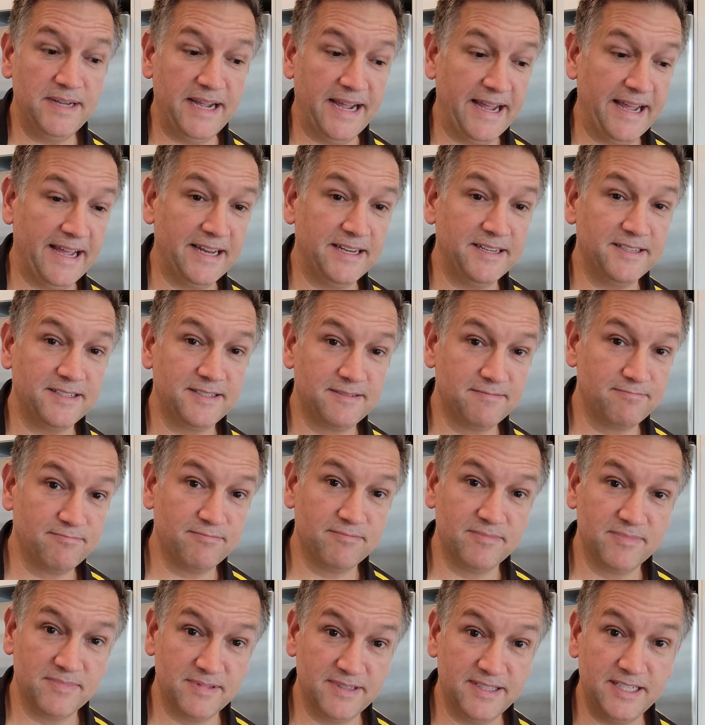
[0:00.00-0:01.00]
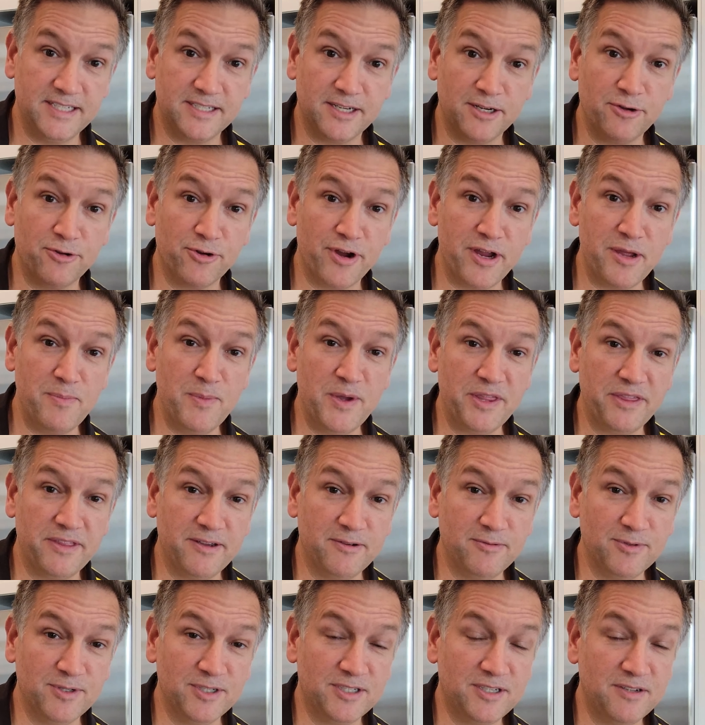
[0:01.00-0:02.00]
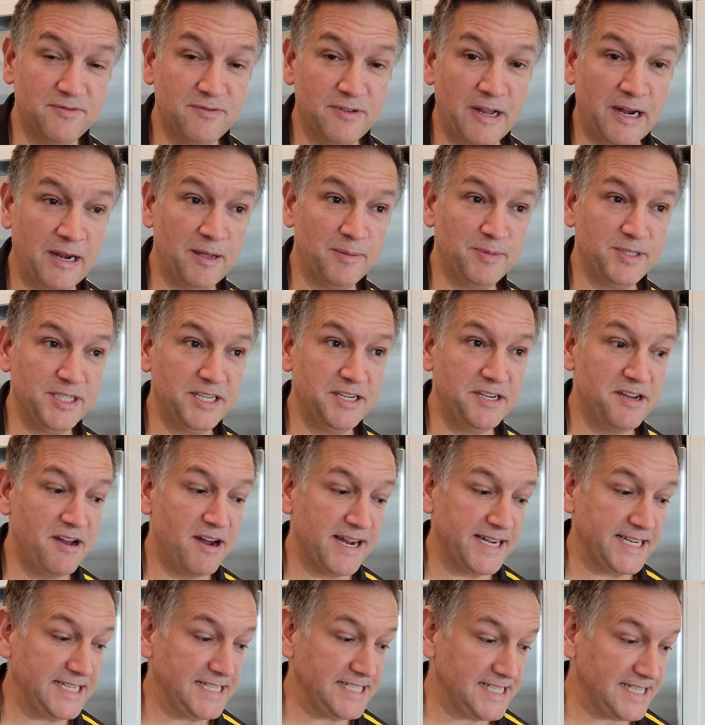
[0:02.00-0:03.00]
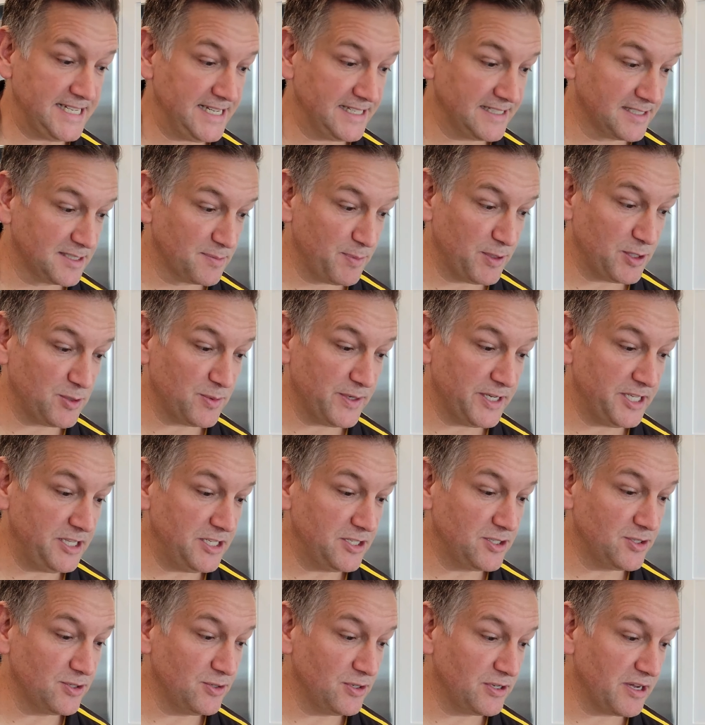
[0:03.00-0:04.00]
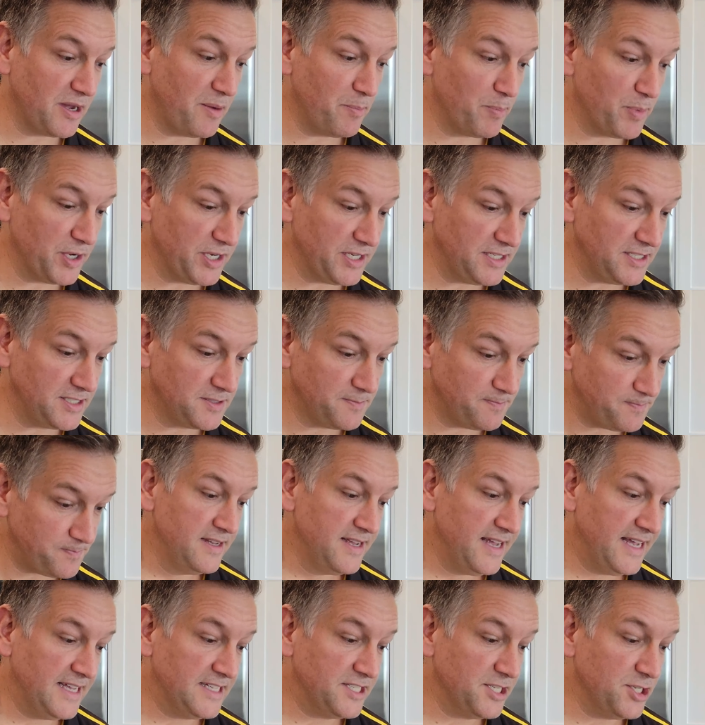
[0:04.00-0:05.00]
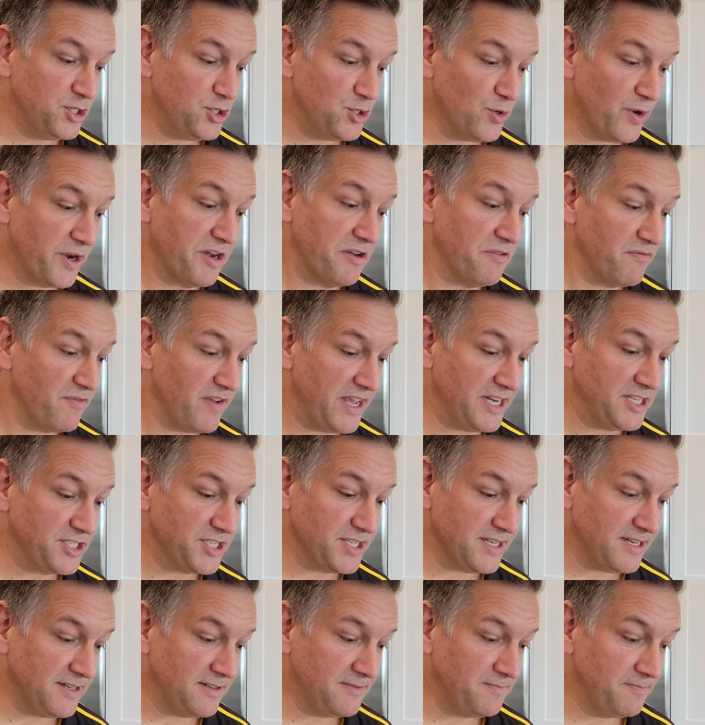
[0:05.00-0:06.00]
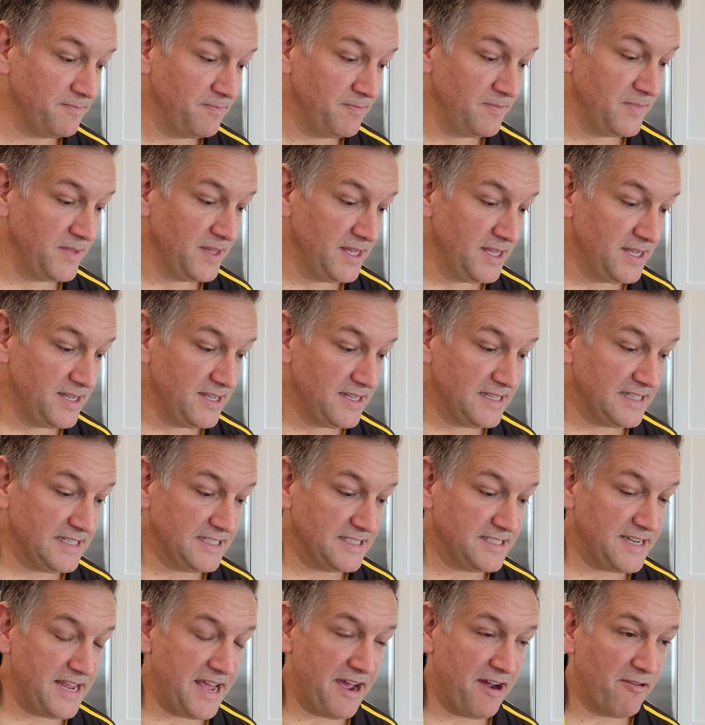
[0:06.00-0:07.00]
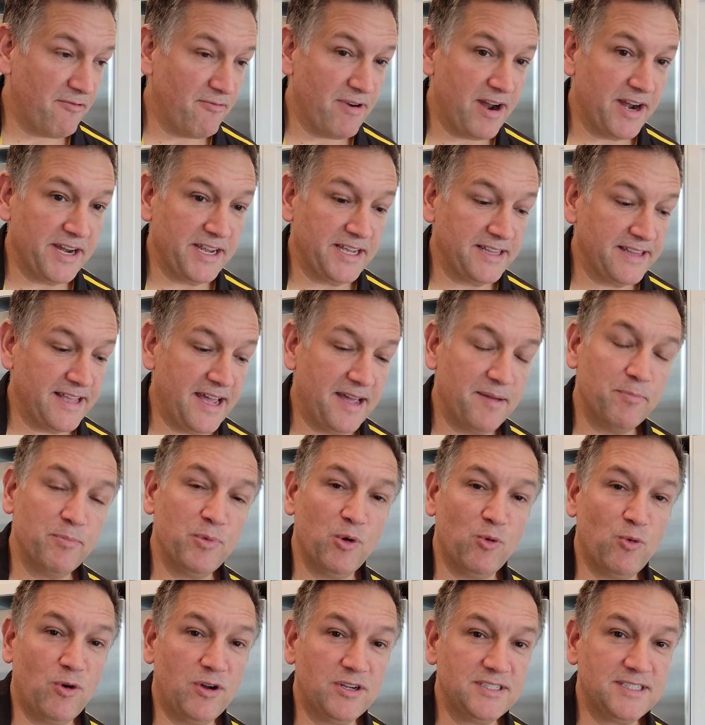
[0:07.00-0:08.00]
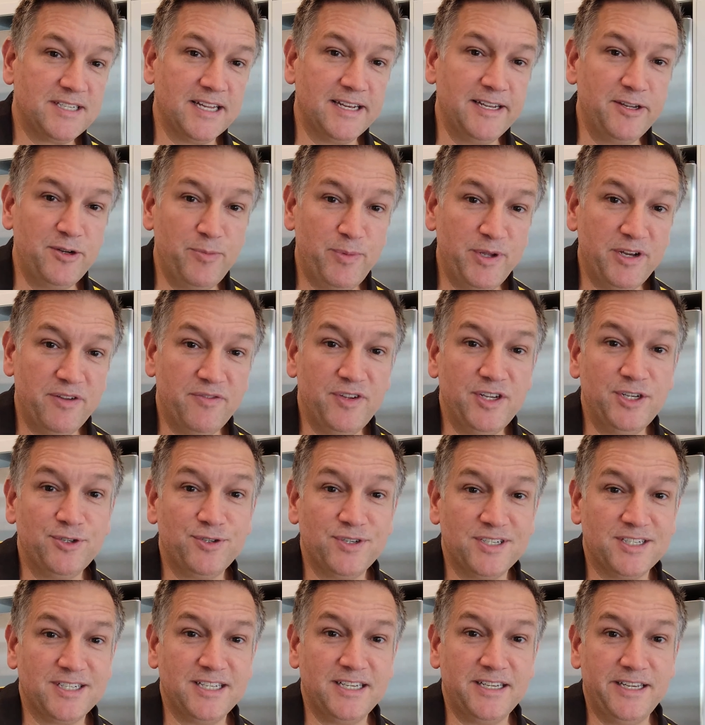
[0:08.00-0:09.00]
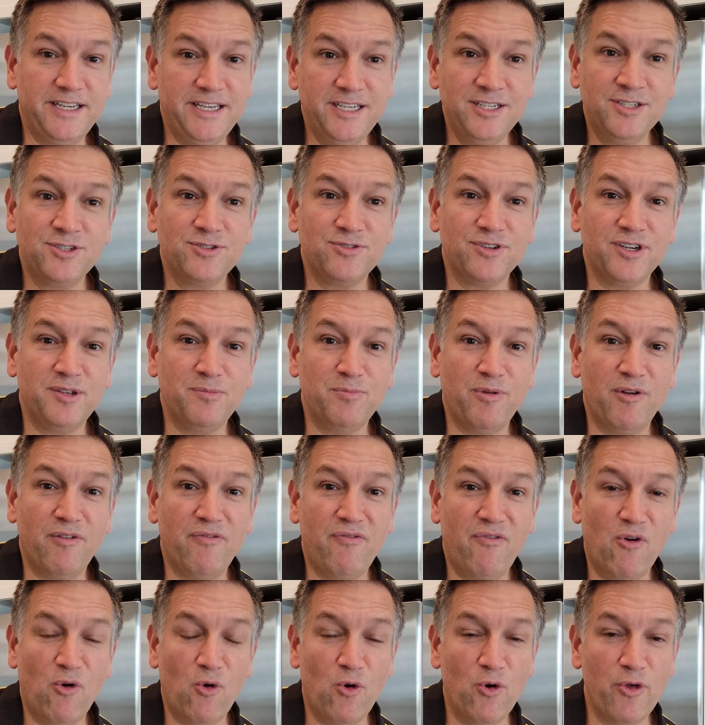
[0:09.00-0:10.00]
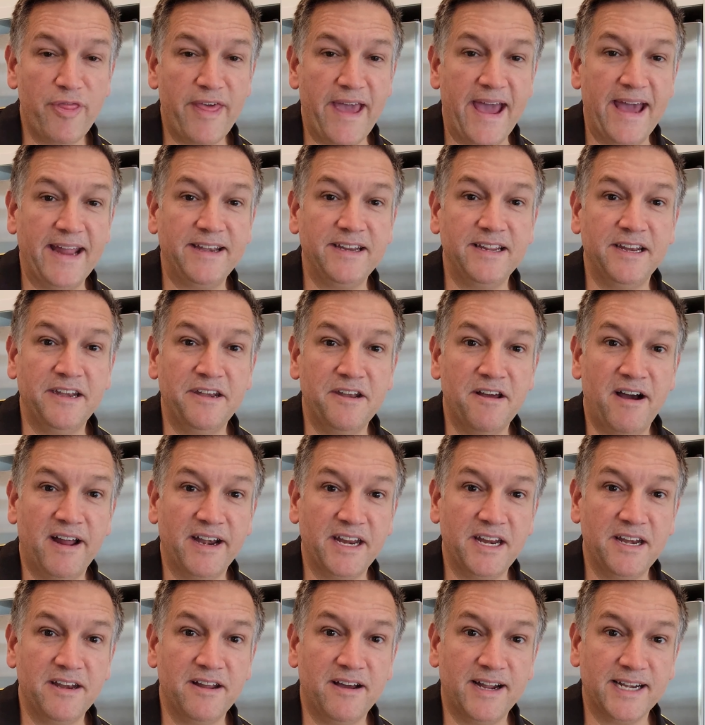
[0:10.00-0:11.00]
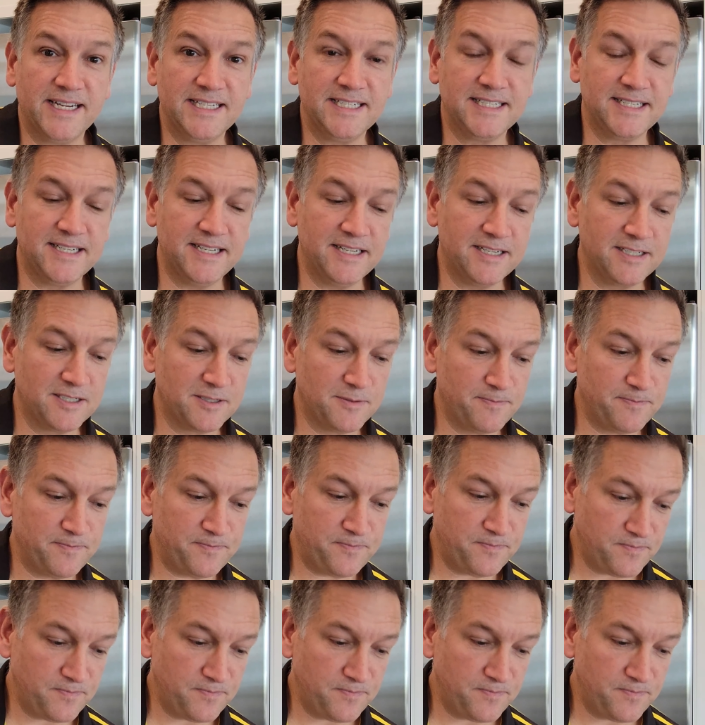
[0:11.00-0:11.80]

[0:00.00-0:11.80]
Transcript: And this agreement that was developed in '96 between the two companies as a joint venture is now running that. But what's a little bit of interesting history before that, in 1996,